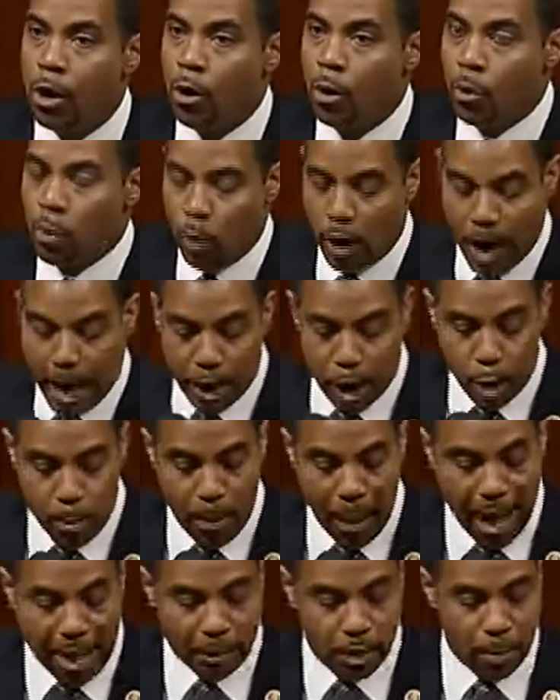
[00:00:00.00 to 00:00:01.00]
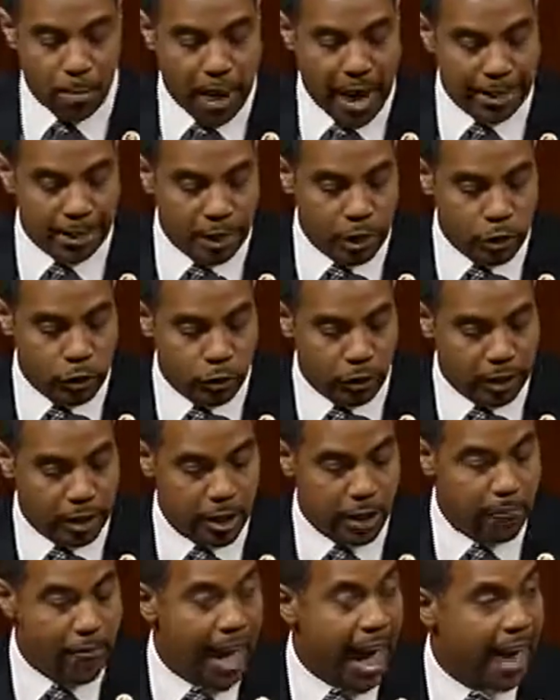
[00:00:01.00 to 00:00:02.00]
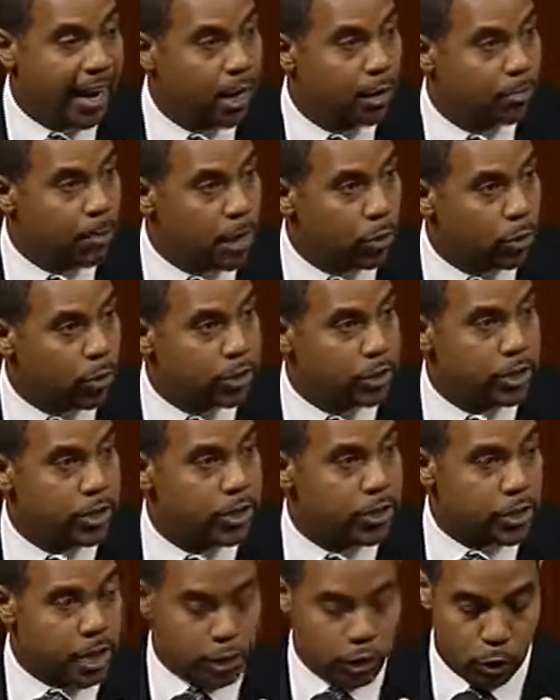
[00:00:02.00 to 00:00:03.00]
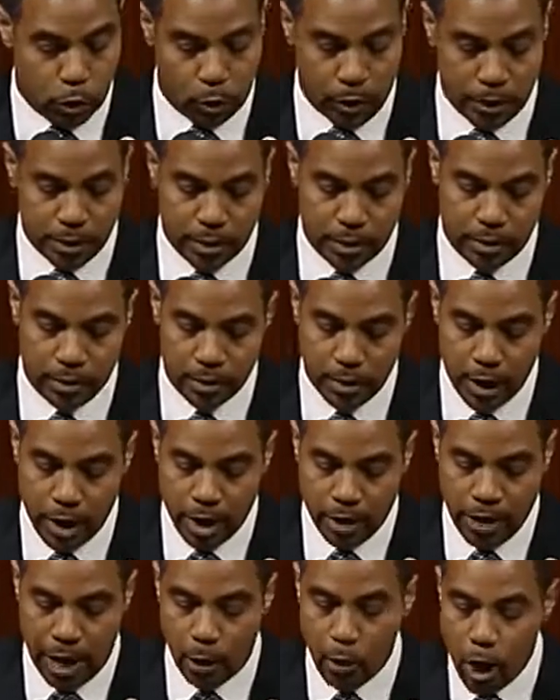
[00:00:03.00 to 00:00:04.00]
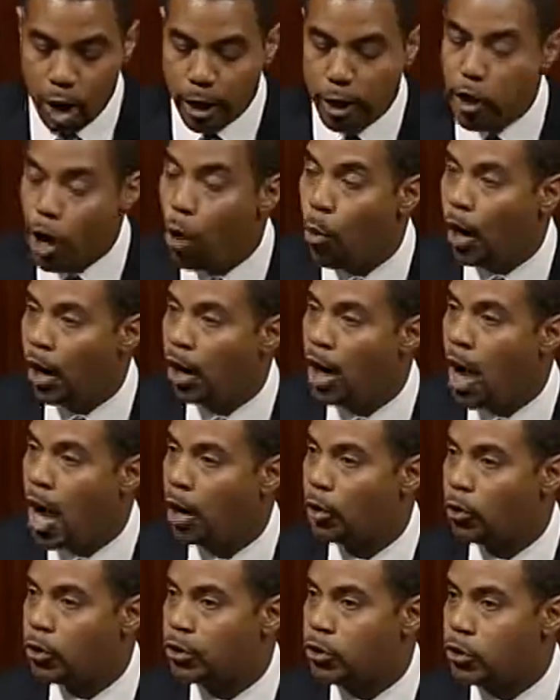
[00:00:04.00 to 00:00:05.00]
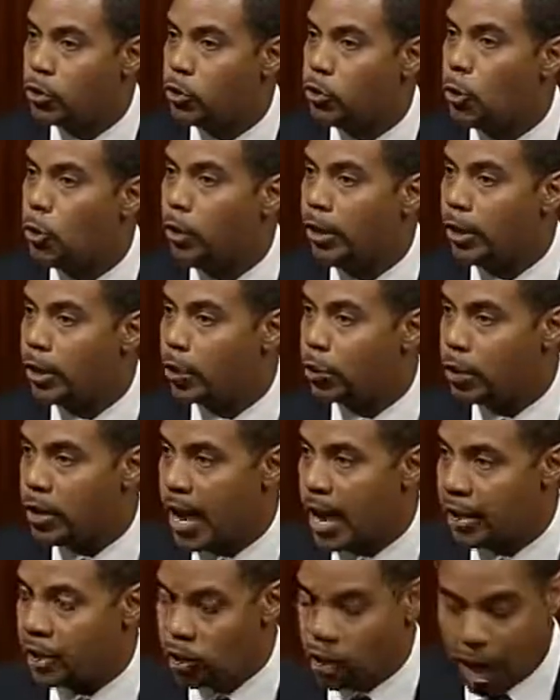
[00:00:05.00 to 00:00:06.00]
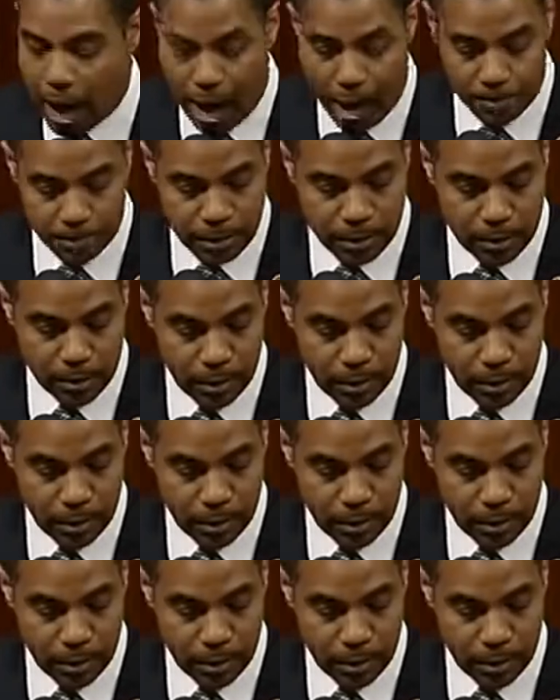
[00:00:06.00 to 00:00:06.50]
When I go back to my district in Nevada and meet with constituents, they want to know what Congress is doing to create jobs.